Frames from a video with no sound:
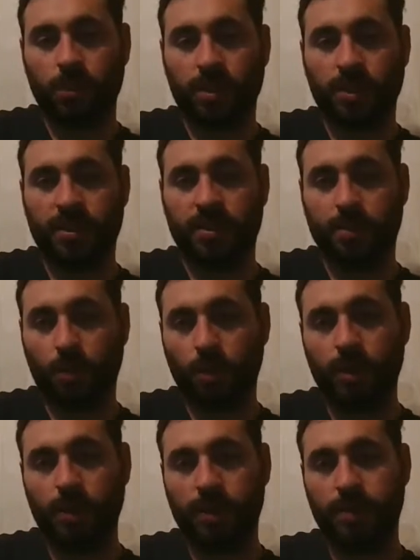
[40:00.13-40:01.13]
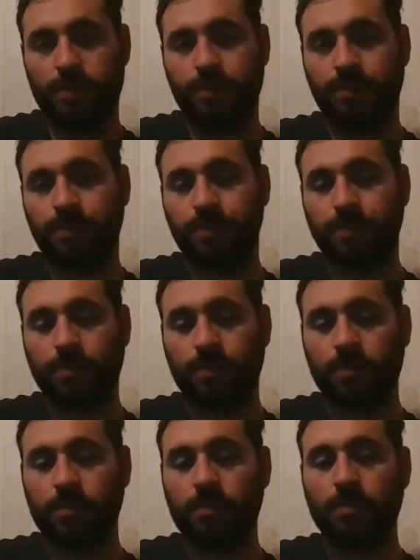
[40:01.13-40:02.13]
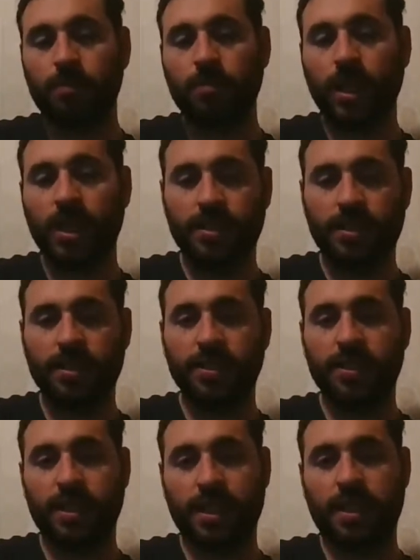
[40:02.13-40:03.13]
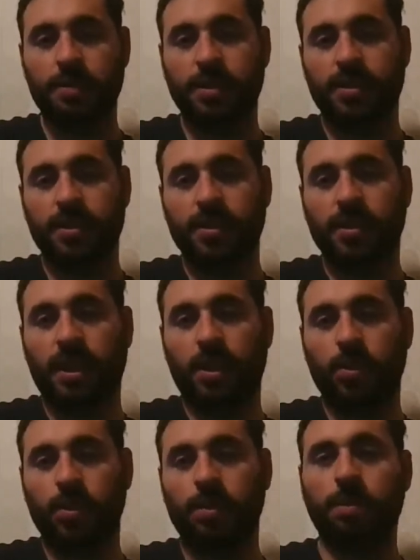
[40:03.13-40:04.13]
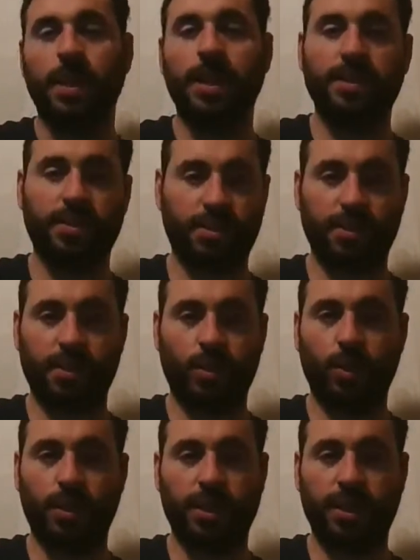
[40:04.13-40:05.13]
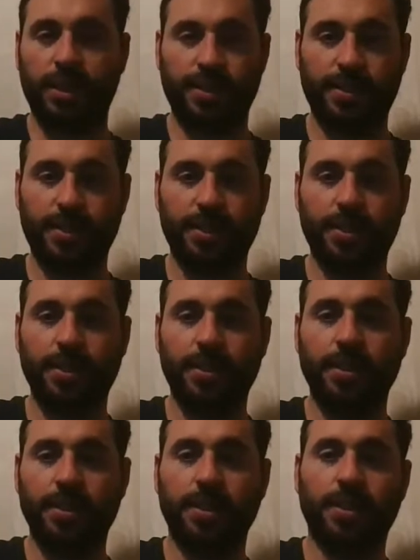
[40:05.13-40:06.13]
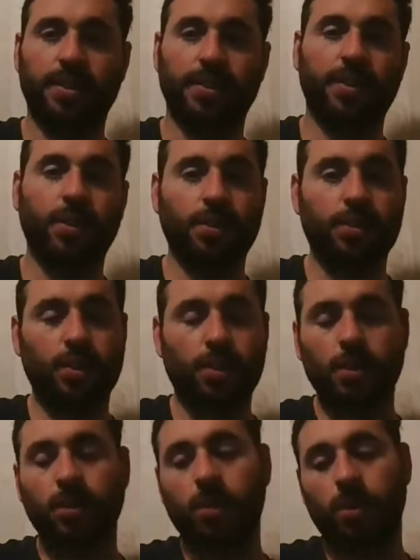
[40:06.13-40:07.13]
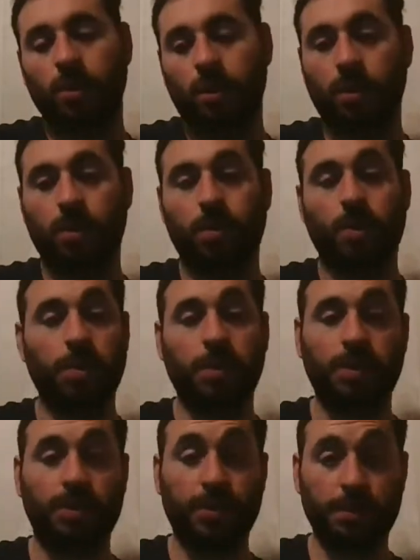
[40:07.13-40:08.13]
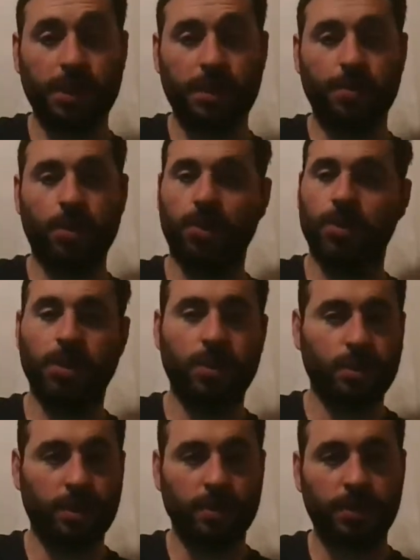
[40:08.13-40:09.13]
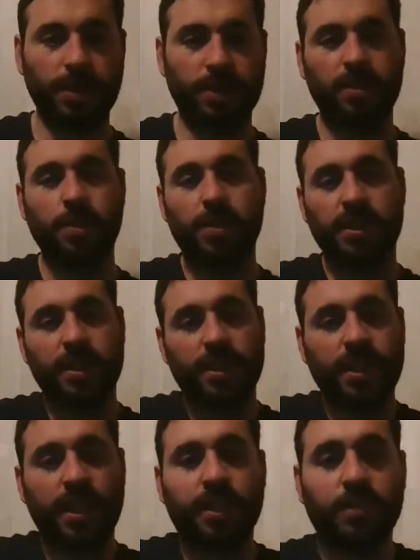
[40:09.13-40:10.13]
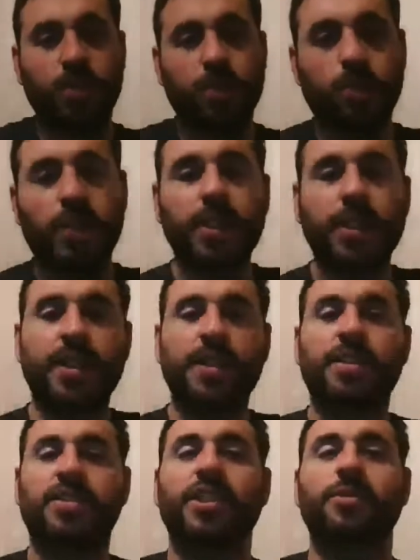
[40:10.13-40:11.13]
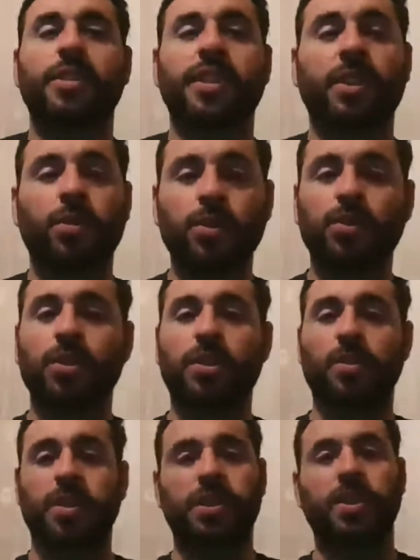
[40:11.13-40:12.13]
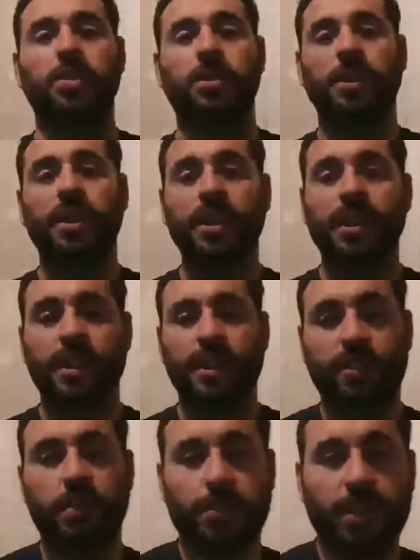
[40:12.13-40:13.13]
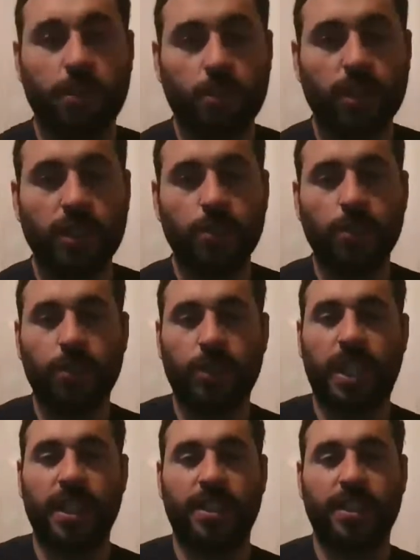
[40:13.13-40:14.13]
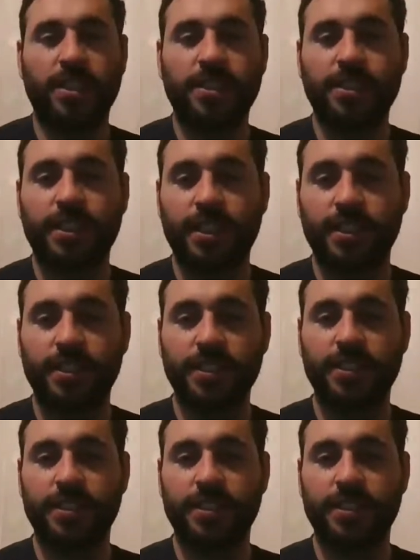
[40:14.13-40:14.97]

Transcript: with a smaller internal diameter, I will match the torque easily, so, or probably even make more. We don't know. It's something that I have to try, and generally I want to do it now. It's something I really want to get done, and